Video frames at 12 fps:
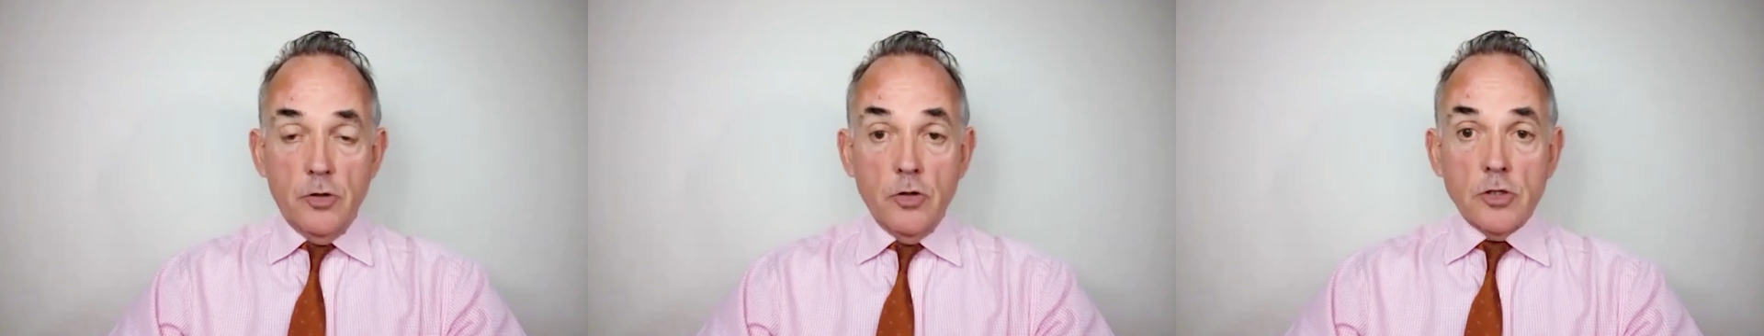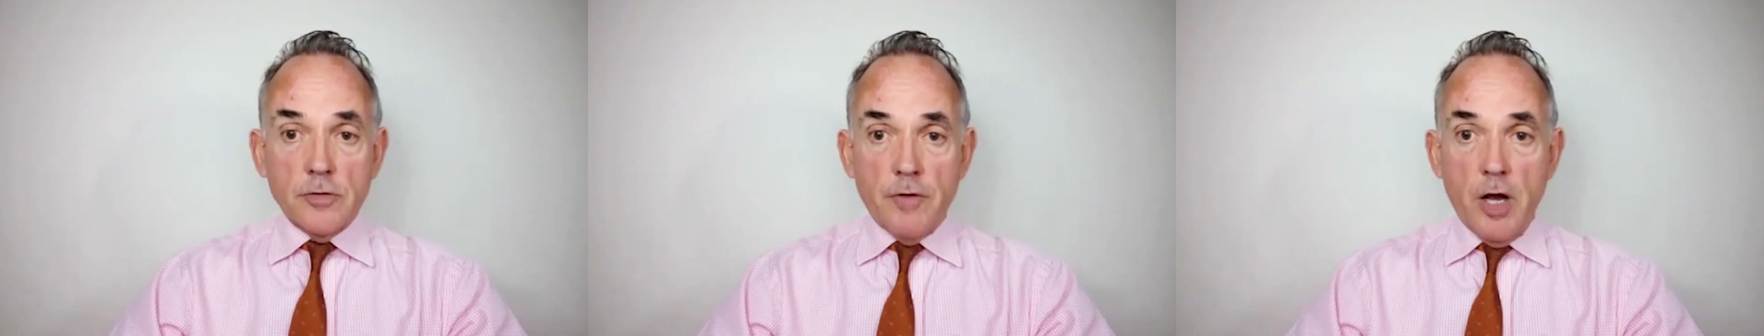
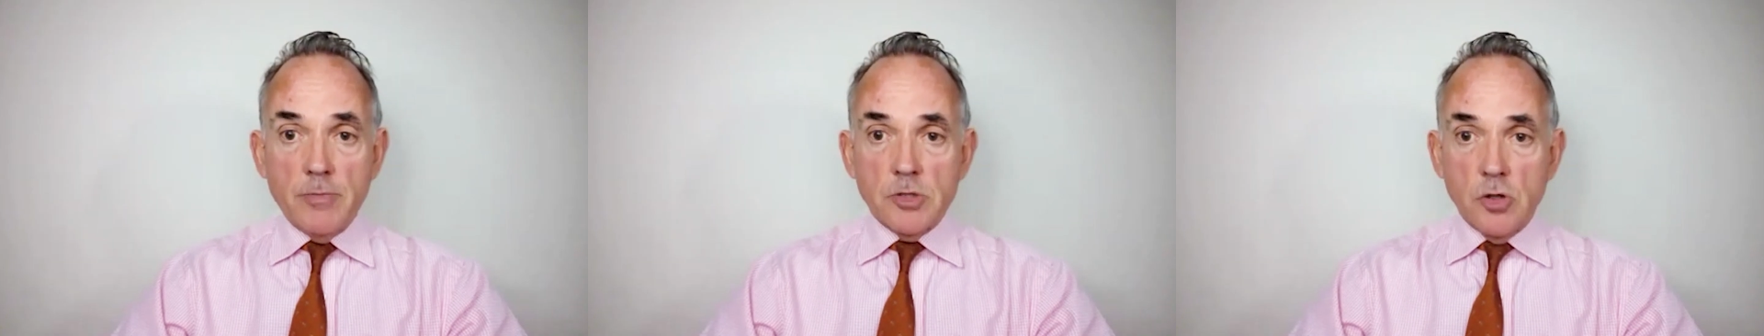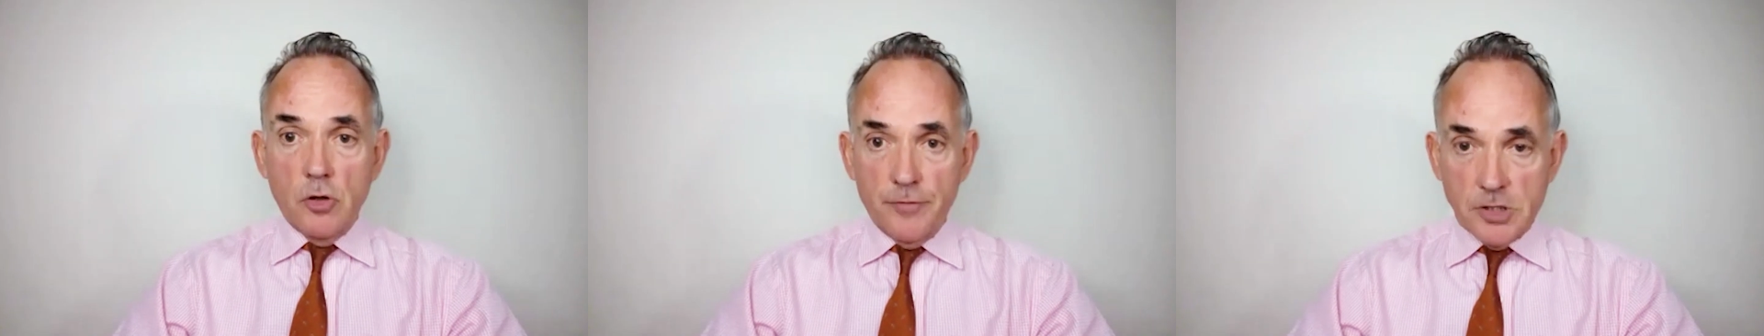use of home as
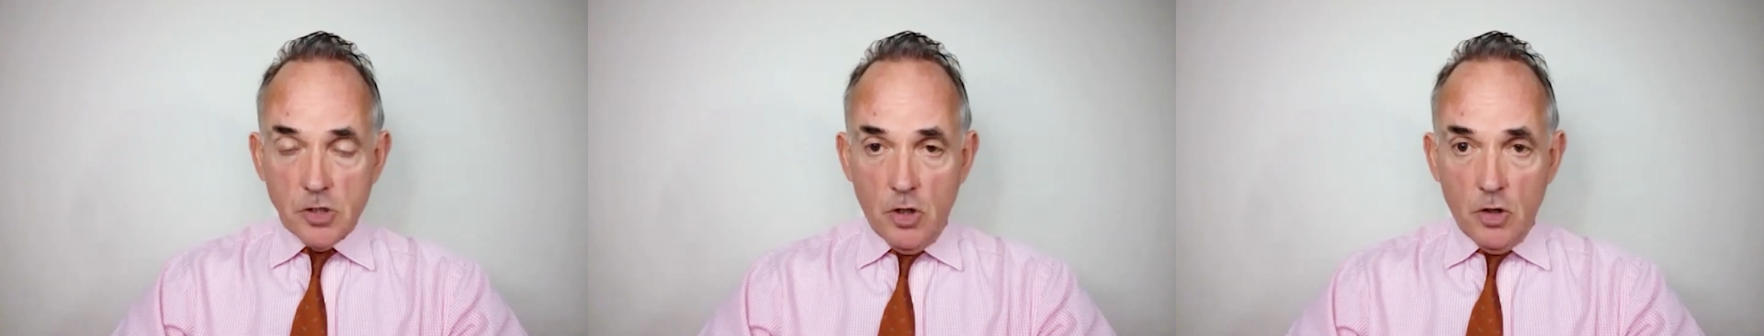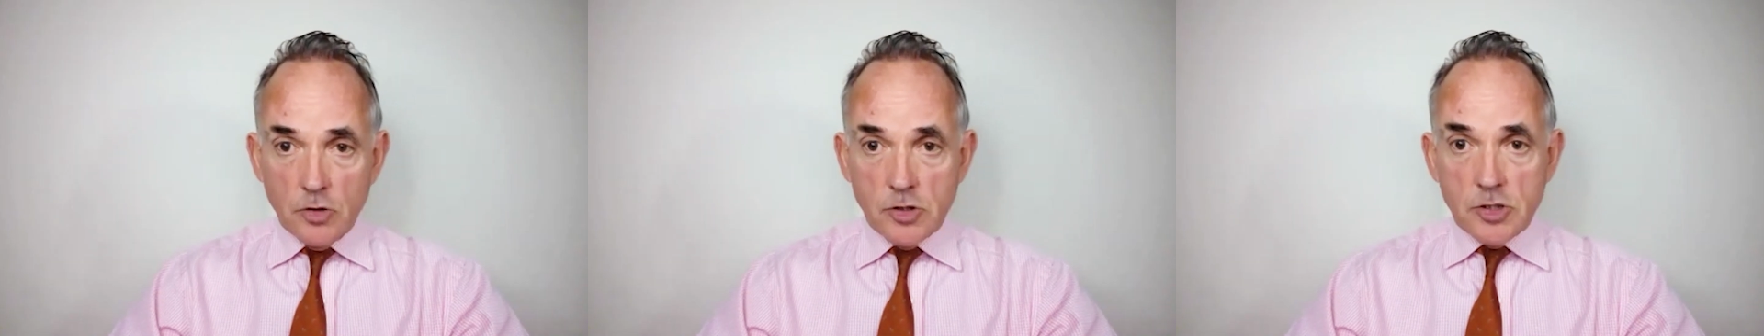office
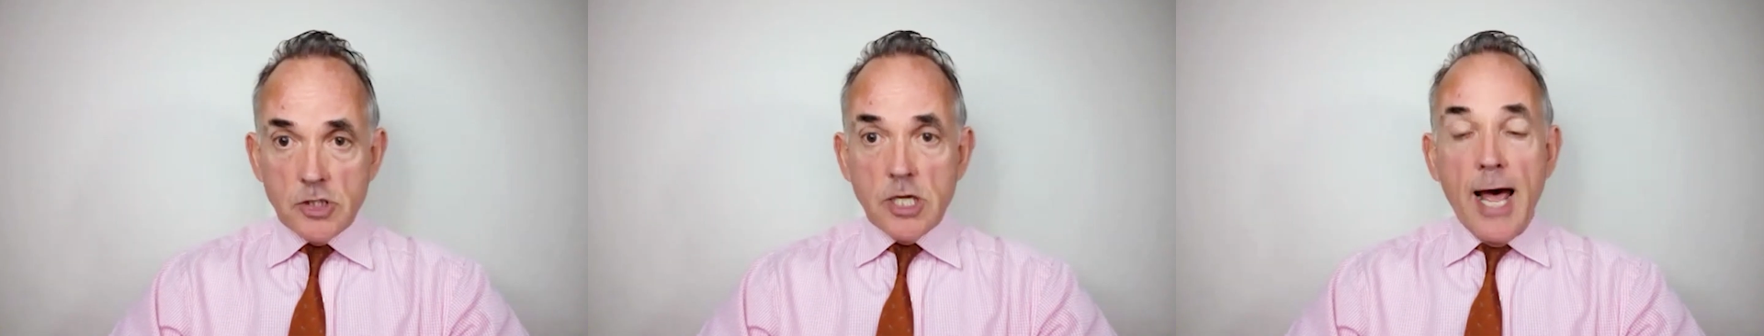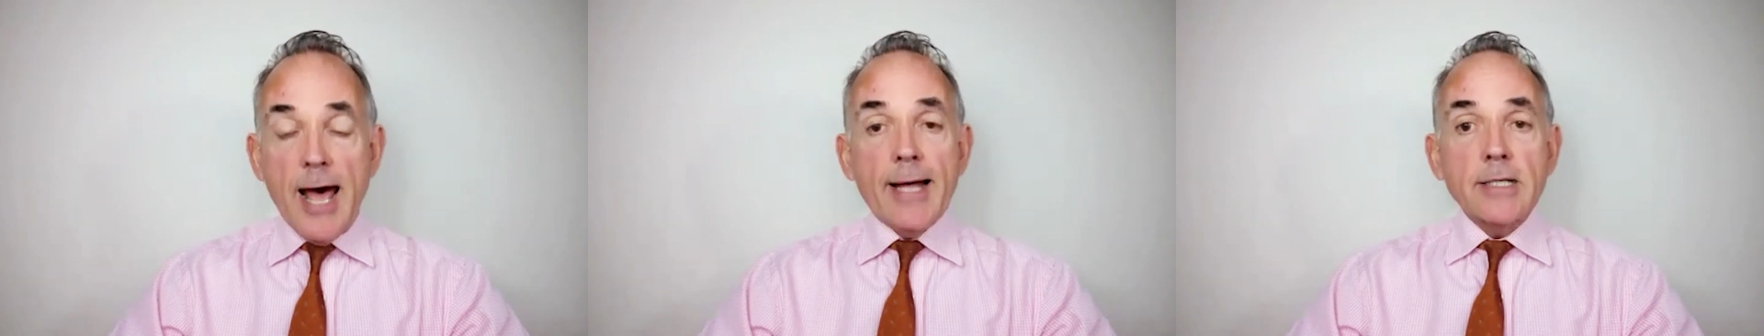costs
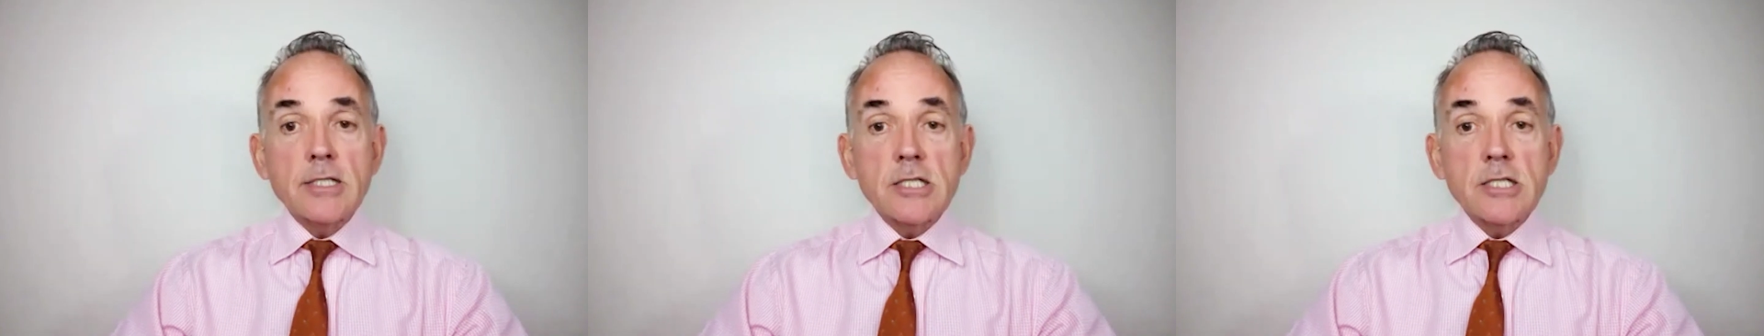and